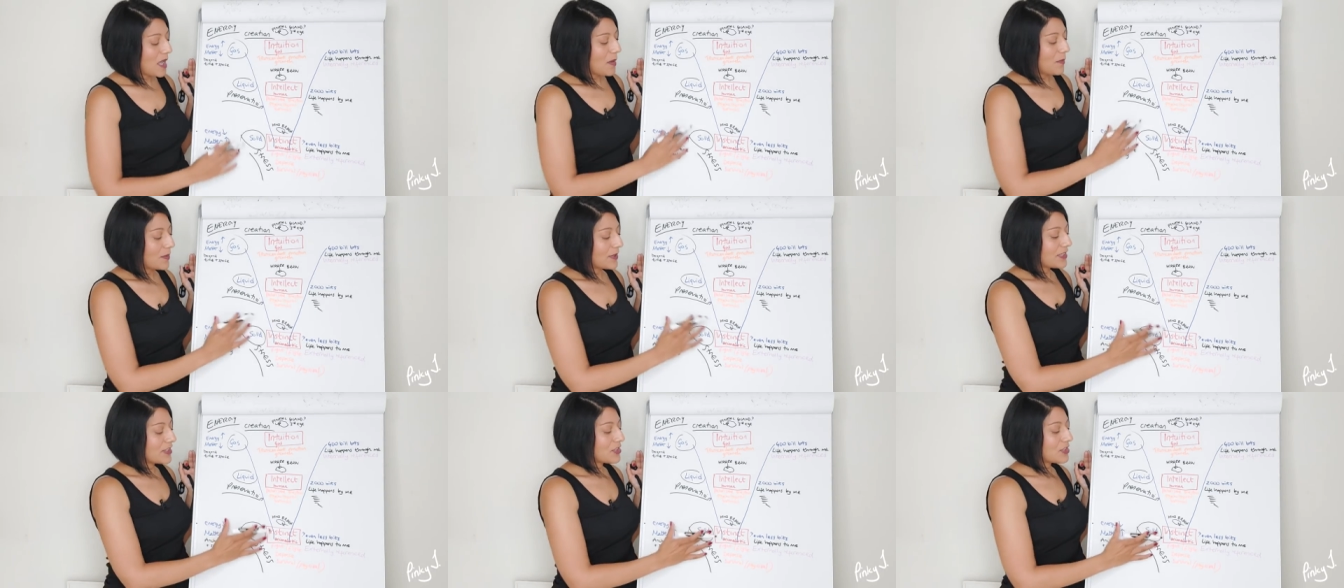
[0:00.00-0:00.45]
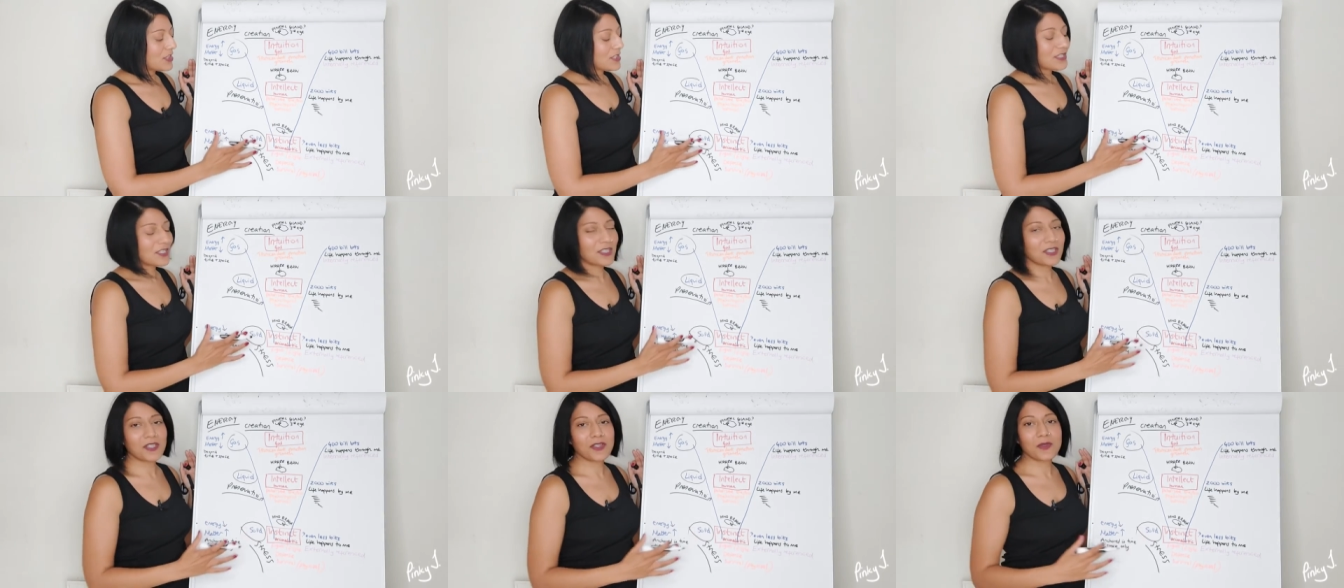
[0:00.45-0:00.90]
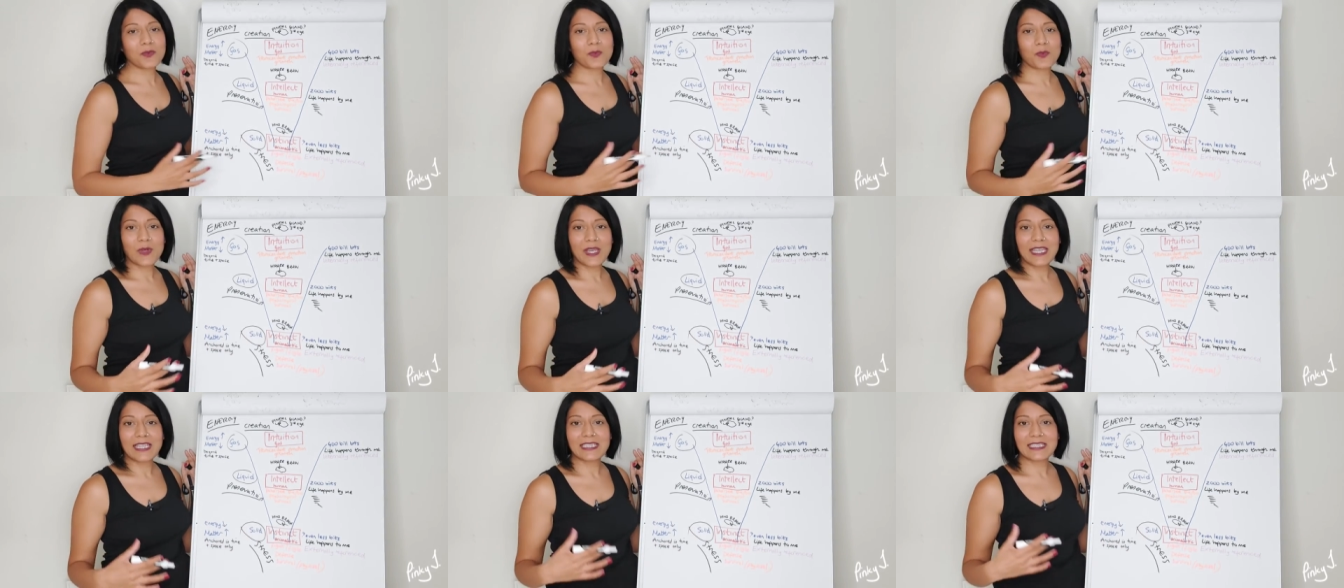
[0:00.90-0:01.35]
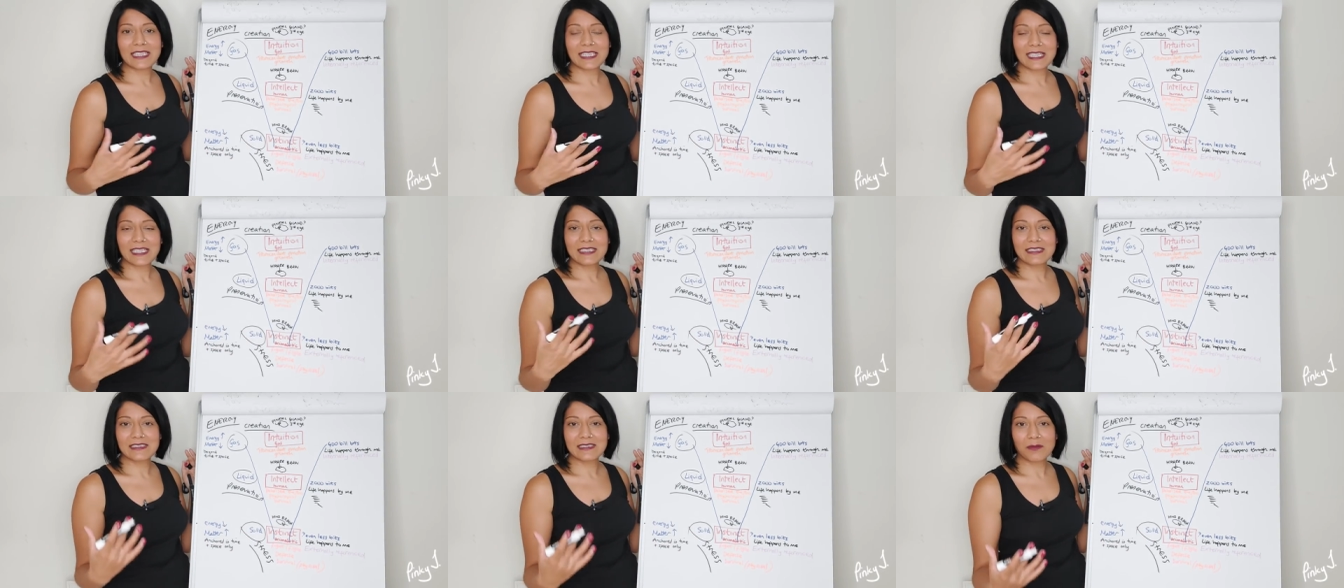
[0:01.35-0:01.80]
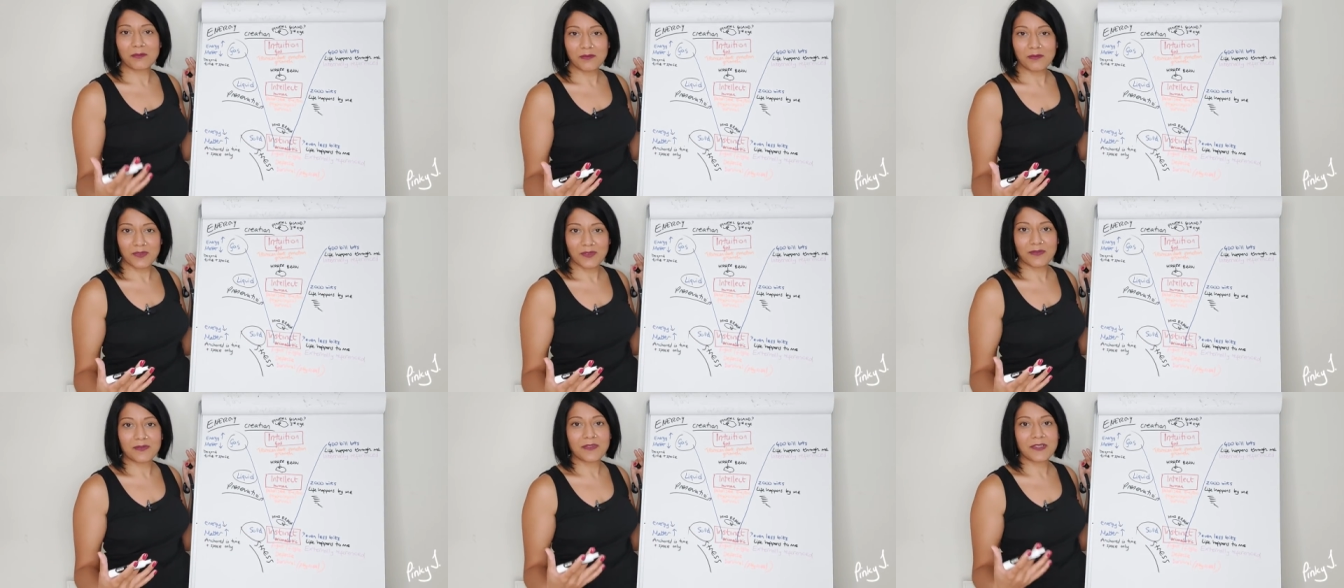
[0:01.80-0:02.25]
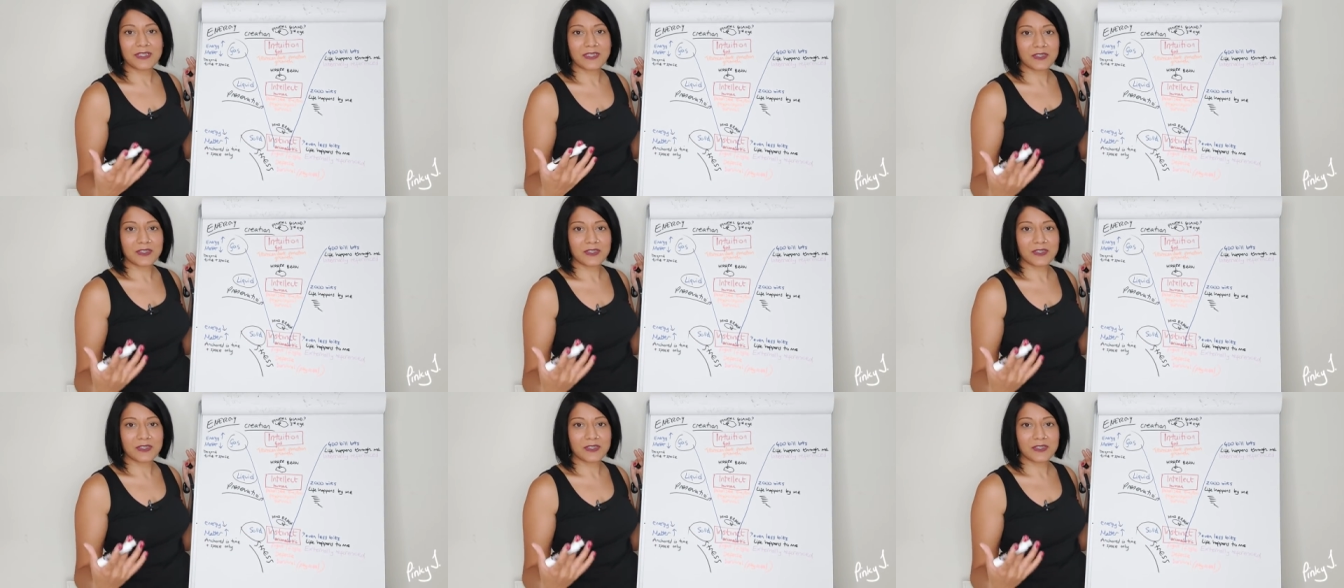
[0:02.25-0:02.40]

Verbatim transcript: But it's just another way to exemplify